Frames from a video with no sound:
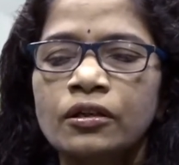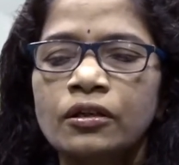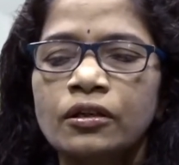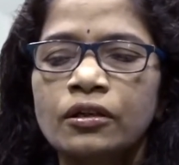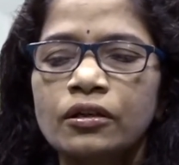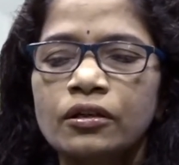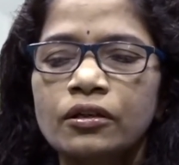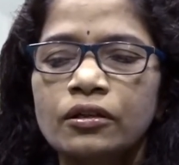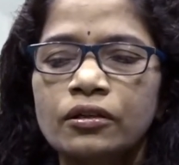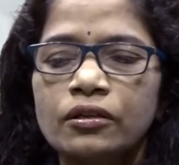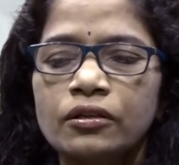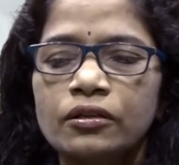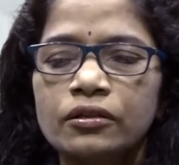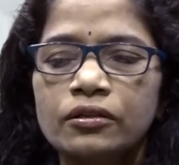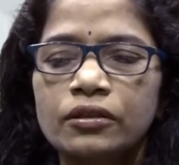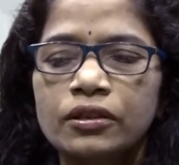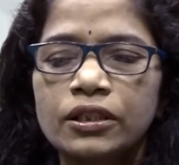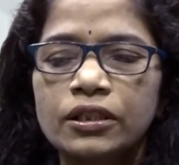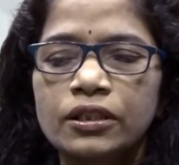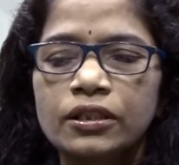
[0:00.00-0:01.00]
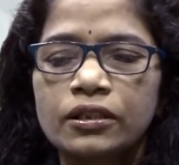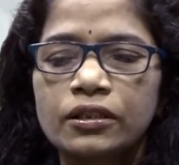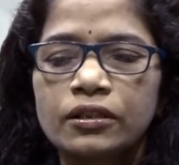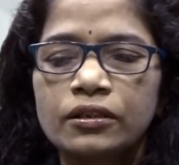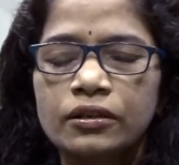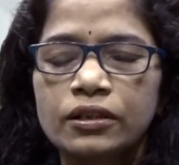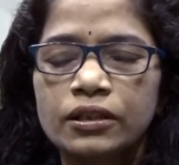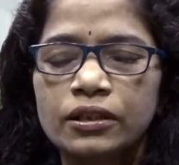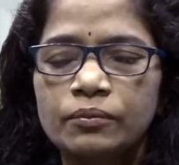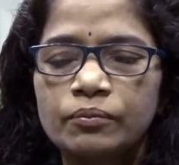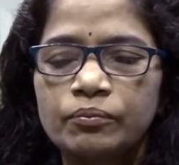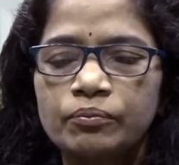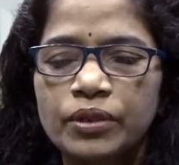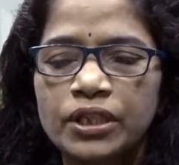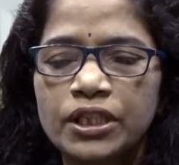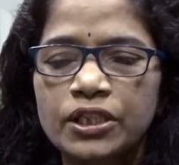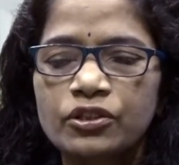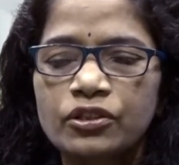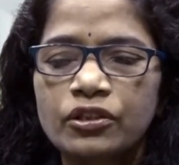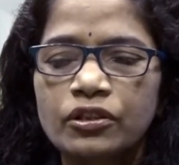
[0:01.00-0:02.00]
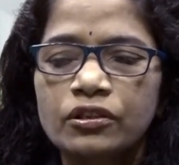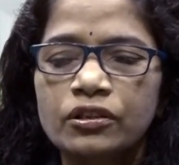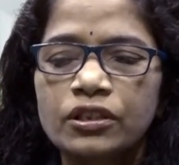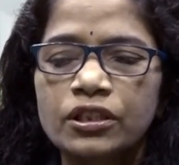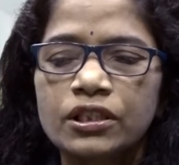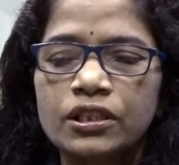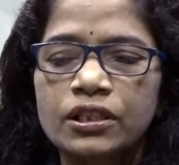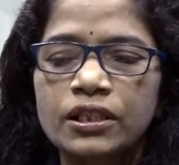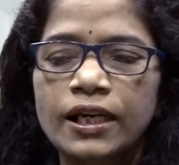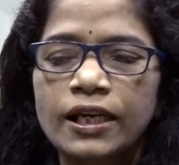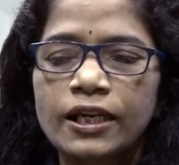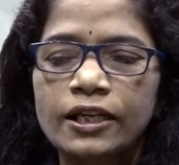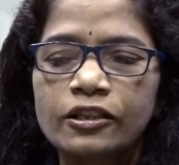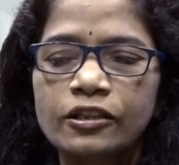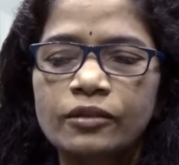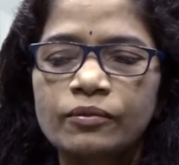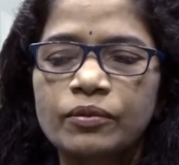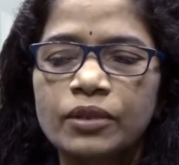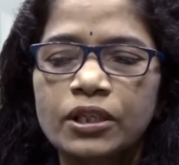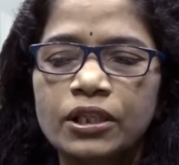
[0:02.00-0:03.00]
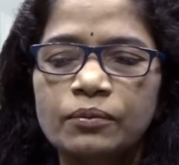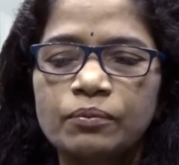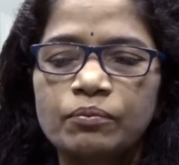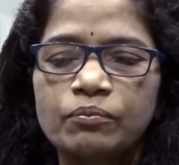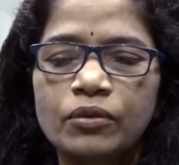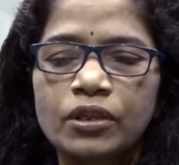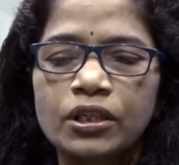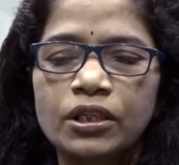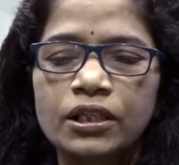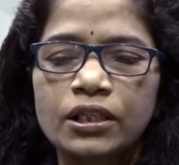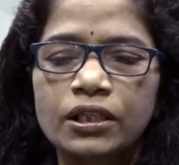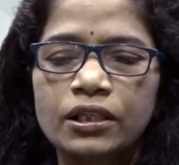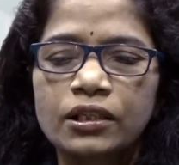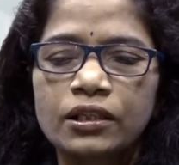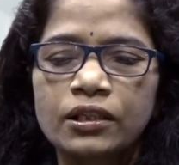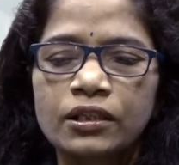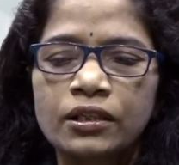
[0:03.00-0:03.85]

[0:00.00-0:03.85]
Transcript: Then based on this health belief model,